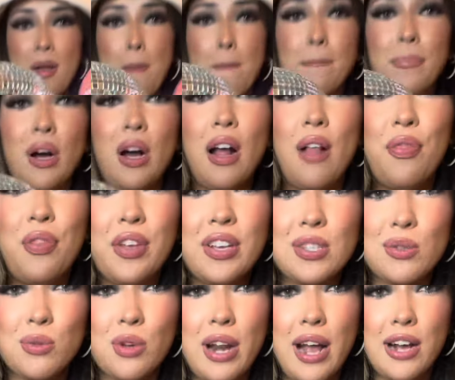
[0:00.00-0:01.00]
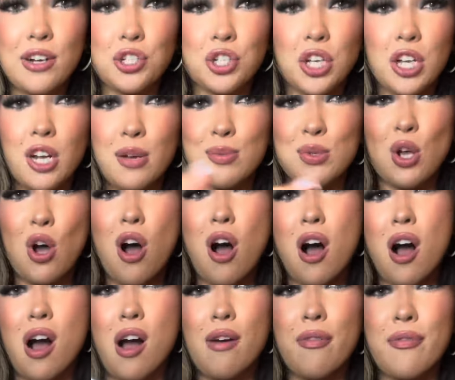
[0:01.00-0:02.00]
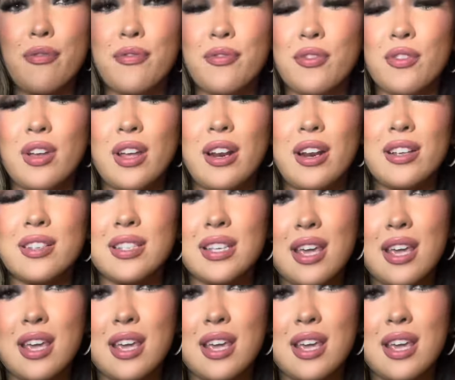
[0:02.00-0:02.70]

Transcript: But this one actually comes off. And is a